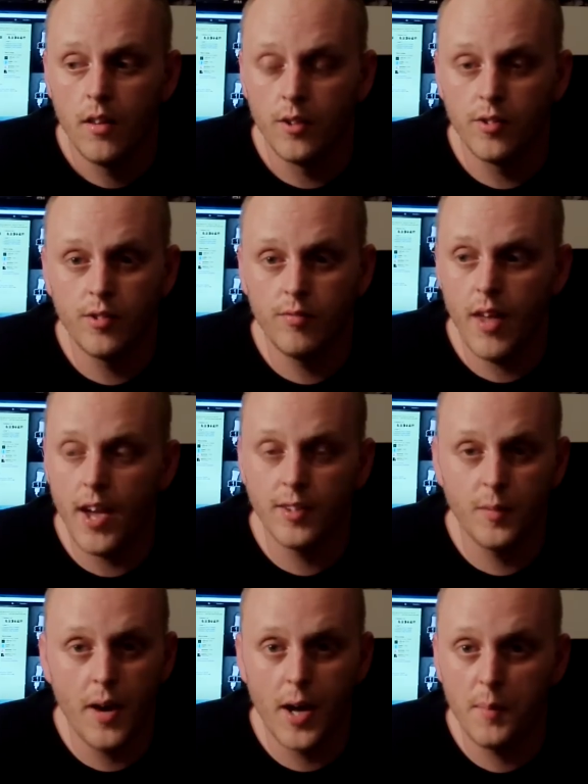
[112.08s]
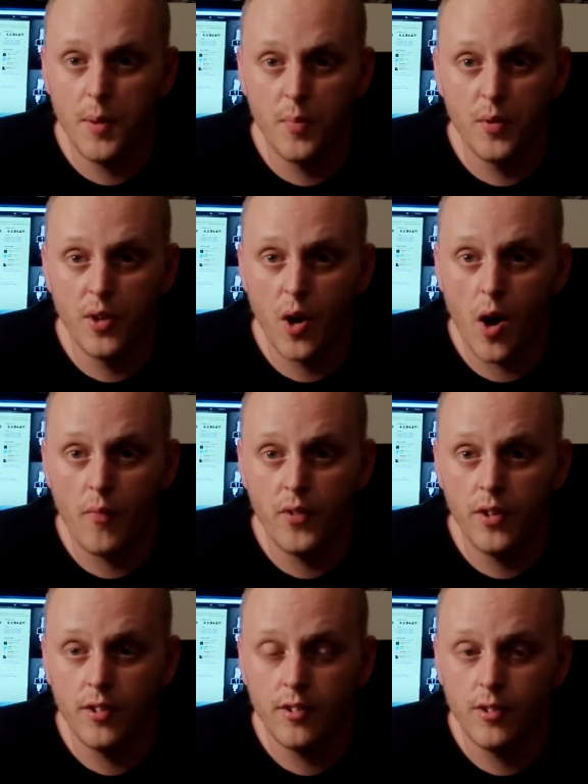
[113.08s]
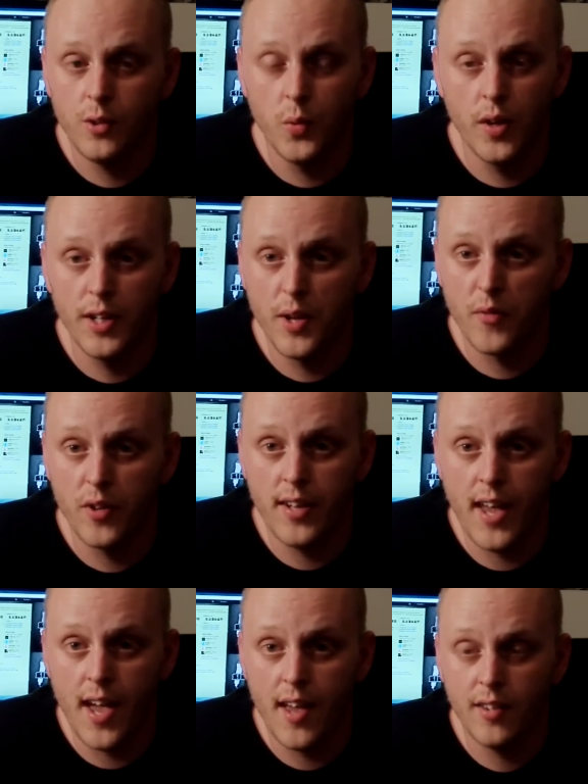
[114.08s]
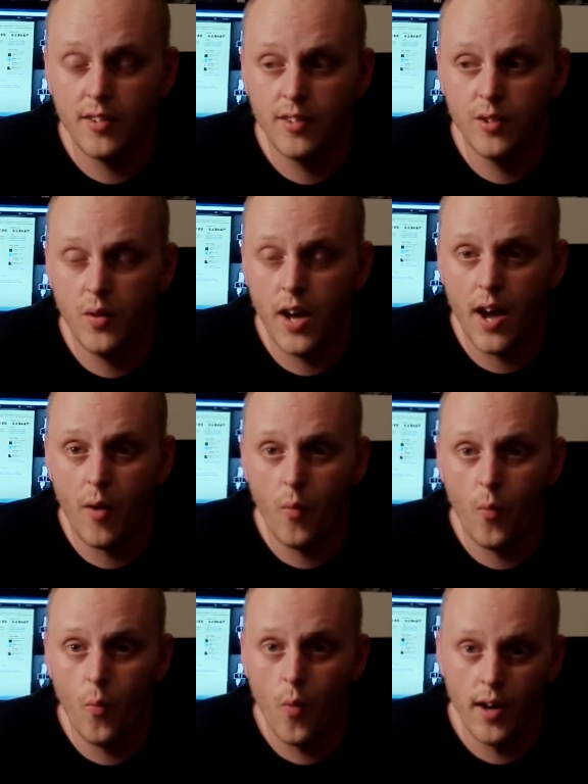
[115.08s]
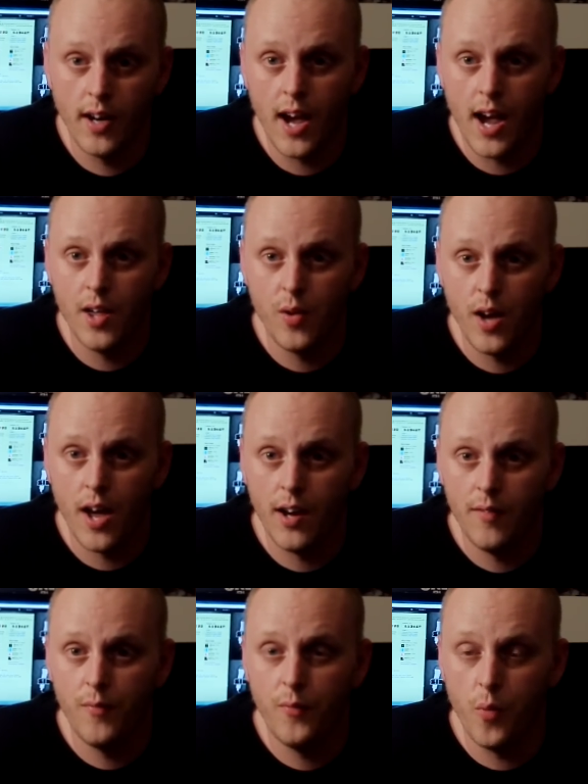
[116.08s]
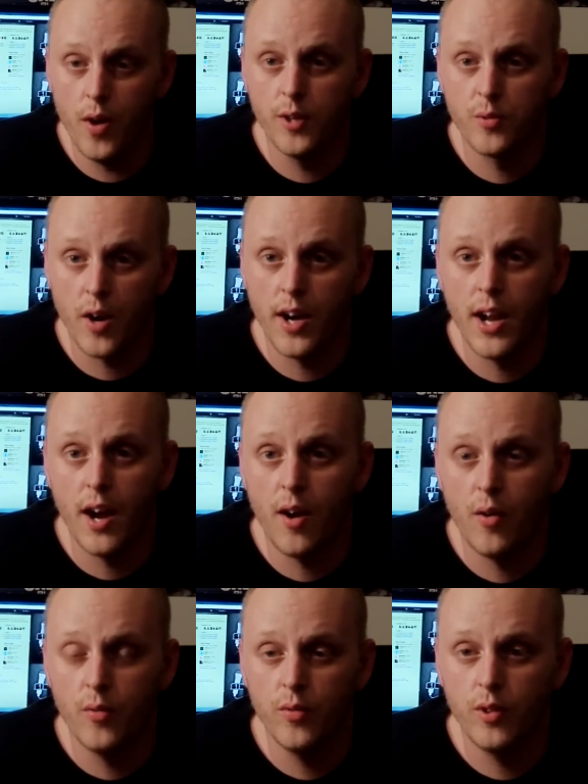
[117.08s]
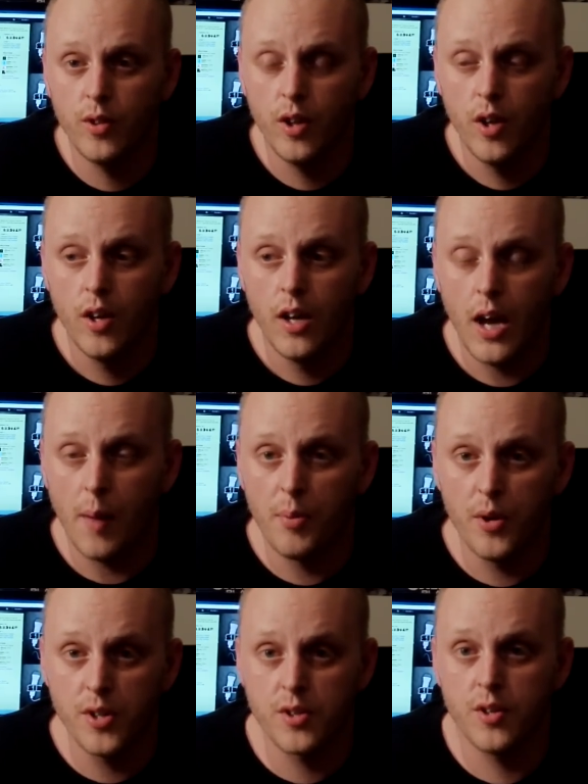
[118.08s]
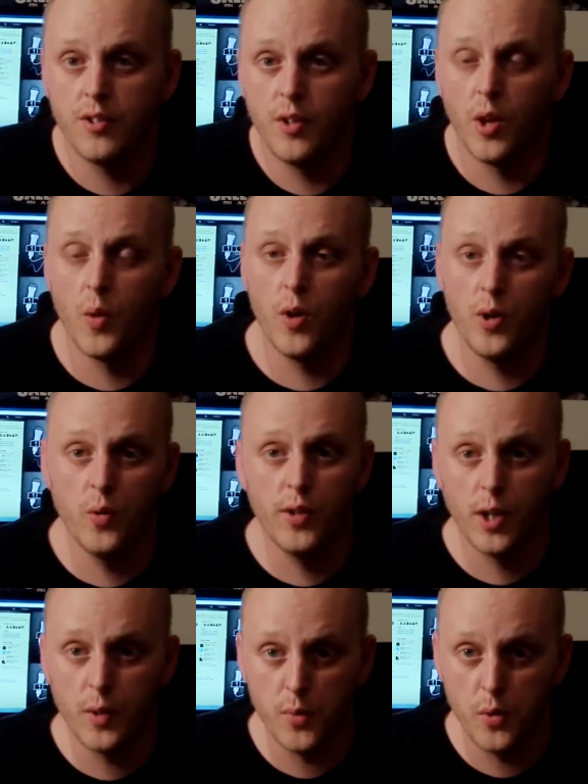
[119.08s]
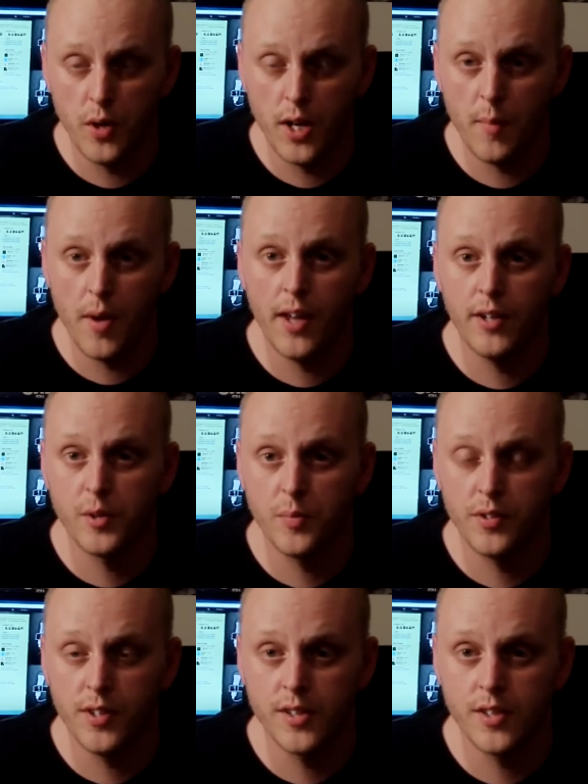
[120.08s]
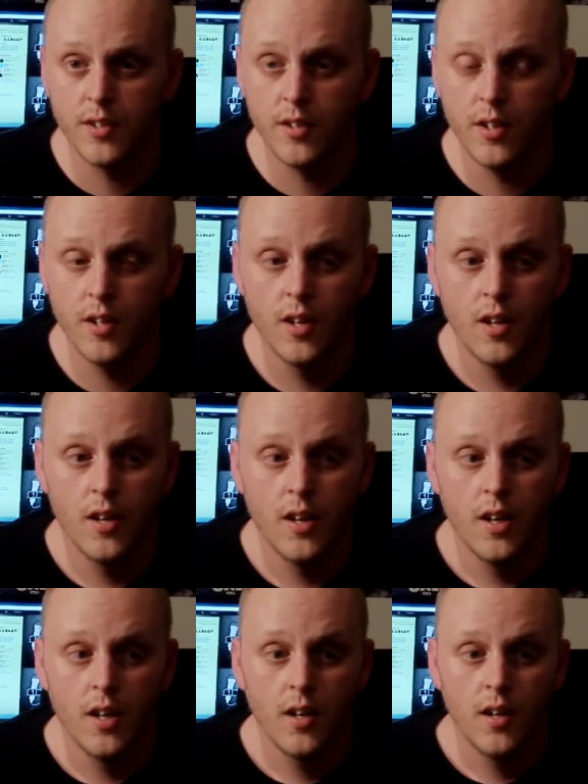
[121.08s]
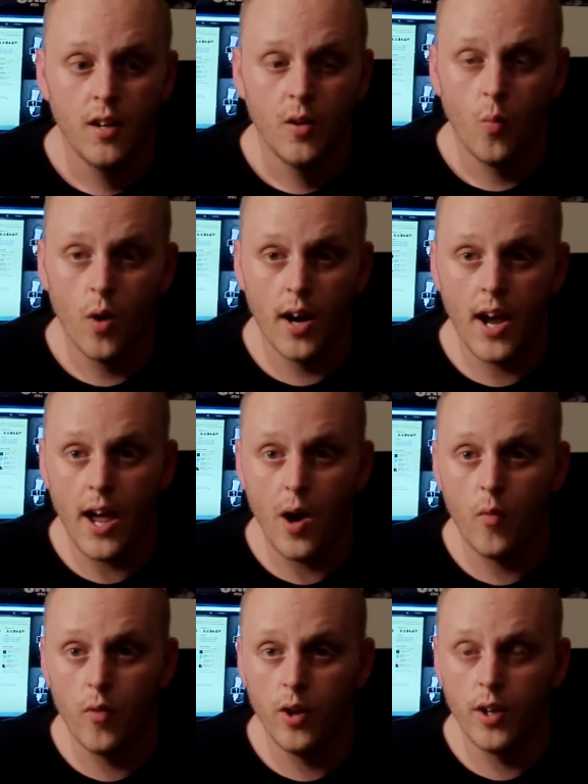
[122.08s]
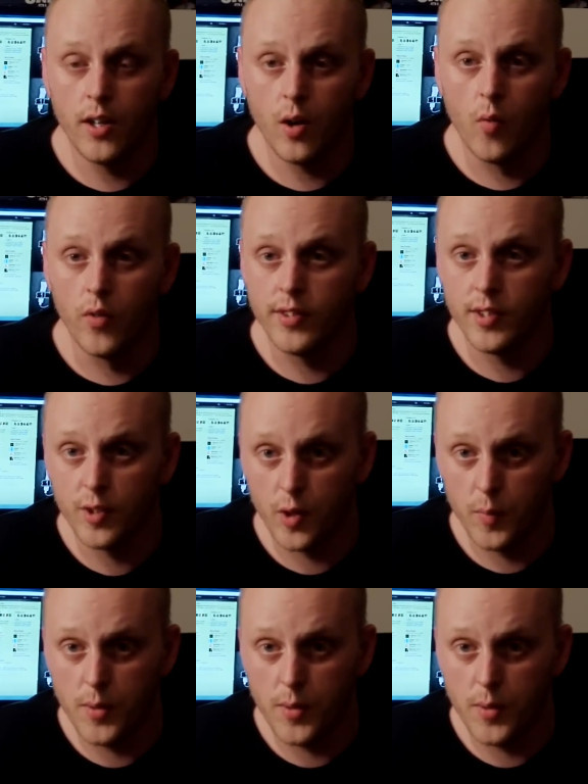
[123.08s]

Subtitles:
there's X amount of people in the office doing different tasks. You got one guy, you got Fwiz right now. I'm pretty sure he's the only one doing the community manager position. One guy overlooking over 600